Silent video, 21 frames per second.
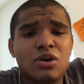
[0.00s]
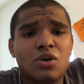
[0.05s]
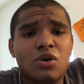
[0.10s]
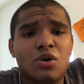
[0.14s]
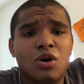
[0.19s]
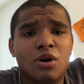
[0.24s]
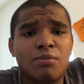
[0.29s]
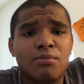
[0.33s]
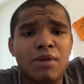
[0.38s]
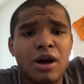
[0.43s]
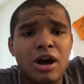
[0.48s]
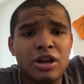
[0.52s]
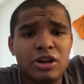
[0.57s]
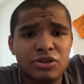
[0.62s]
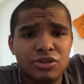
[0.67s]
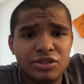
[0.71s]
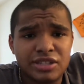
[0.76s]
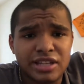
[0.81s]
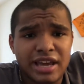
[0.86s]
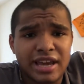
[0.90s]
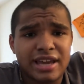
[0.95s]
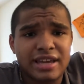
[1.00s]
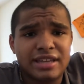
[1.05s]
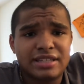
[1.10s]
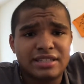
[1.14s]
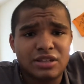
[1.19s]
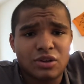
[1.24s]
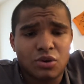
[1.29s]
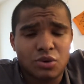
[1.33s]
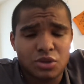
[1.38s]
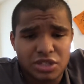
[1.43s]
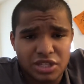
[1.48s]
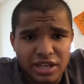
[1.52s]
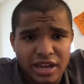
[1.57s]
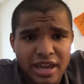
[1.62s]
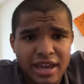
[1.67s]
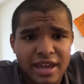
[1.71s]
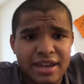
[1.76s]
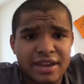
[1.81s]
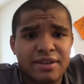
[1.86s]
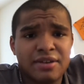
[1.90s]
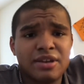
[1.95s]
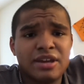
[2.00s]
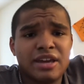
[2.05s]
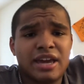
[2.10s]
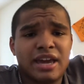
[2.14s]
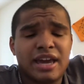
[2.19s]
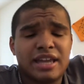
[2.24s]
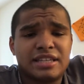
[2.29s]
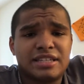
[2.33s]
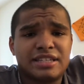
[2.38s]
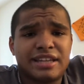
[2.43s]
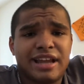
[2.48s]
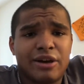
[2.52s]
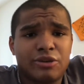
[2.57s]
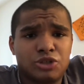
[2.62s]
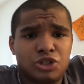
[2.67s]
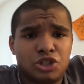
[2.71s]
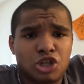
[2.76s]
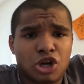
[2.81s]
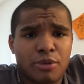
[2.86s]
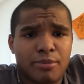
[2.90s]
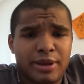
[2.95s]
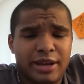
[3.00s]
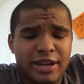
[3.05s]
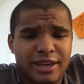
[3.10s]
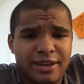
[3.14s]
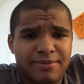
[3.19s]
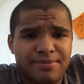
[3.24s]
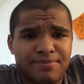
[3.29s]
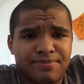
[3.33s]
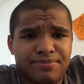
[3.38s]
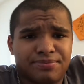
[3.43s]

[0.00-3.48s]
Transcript: or modern day, or today, it's now Germany.